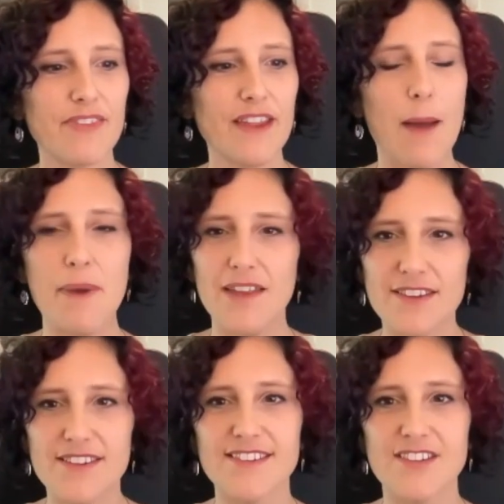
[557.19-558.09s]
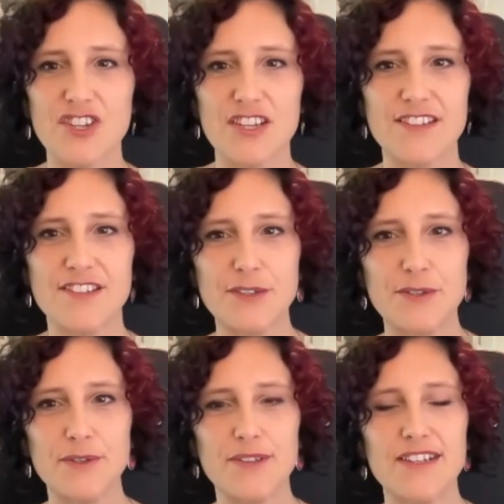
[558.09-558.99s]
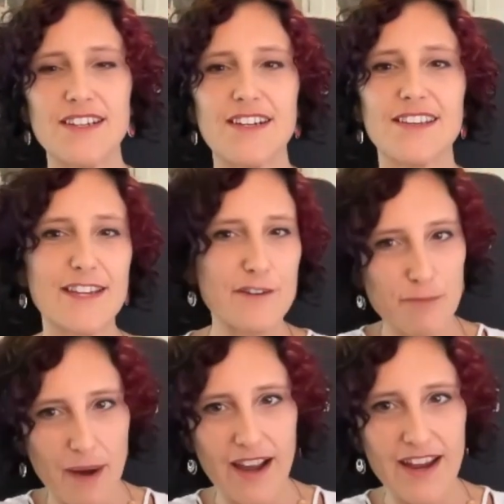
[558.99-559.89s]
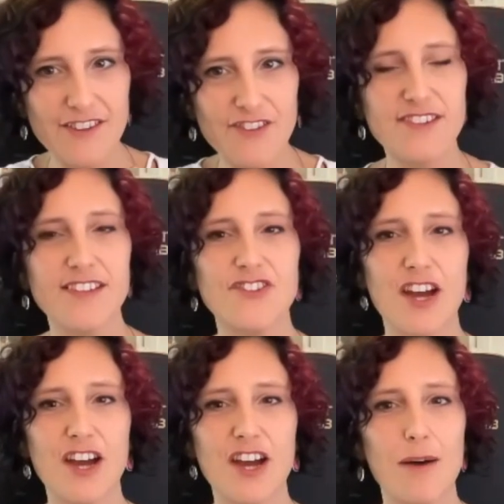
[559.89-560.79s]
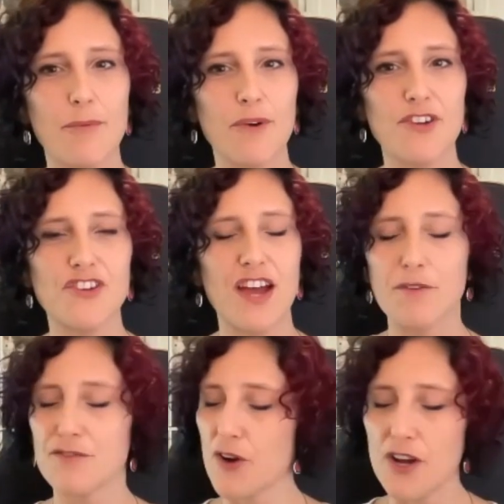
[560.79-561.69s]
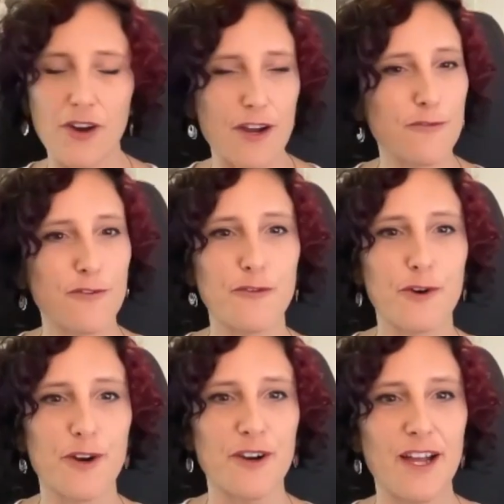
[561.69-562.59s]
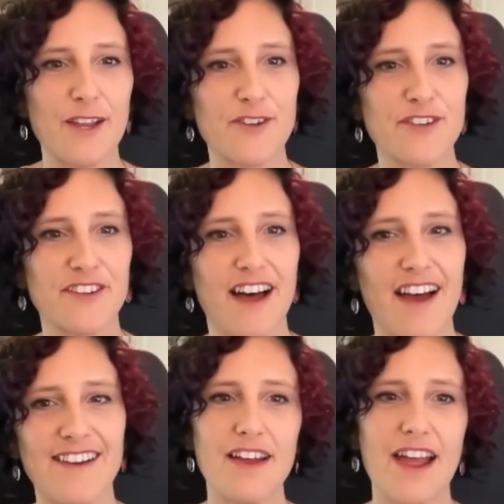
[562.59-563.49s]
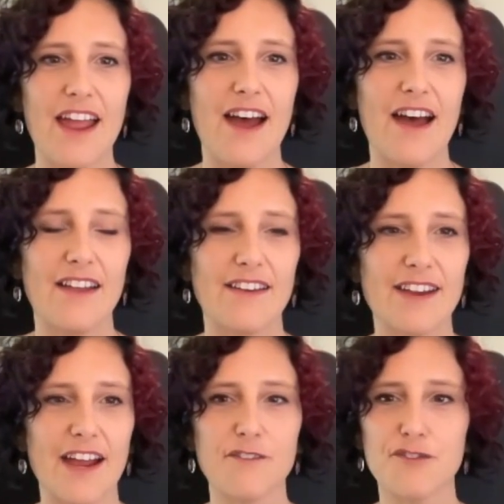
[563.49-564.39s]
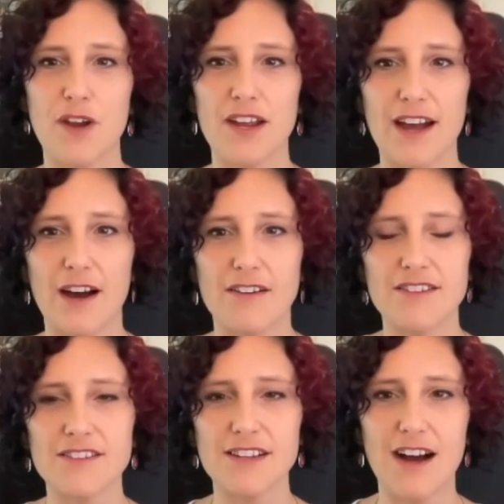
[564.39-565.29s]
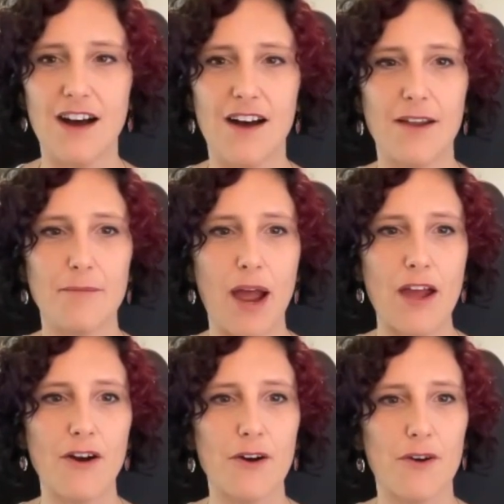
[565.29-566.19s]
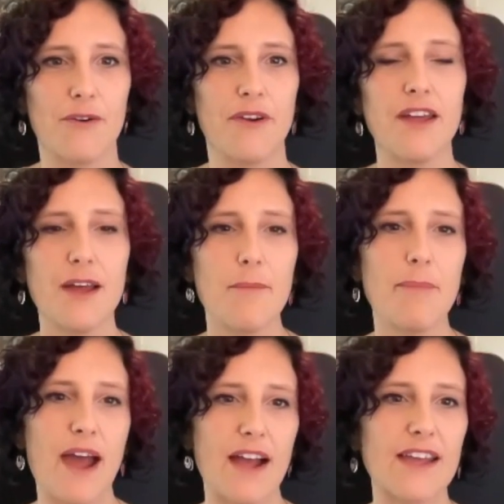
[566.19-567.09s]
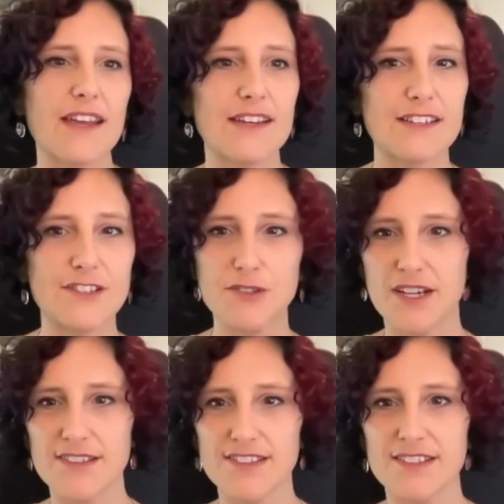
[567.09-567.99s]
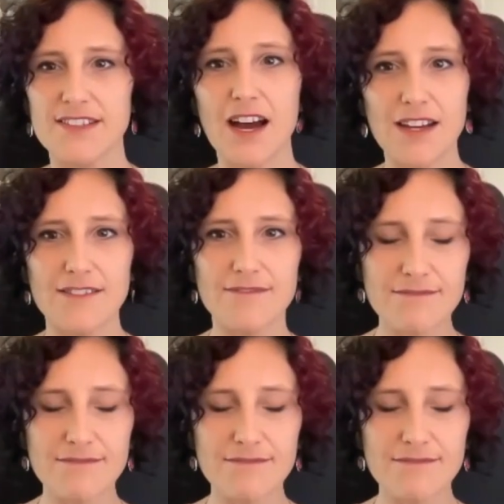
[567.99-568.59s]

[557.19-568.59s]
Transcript: I made the decision to leave my agency job, which I was very grateful for. I learned a lot and kind of strike out on my own back in 2009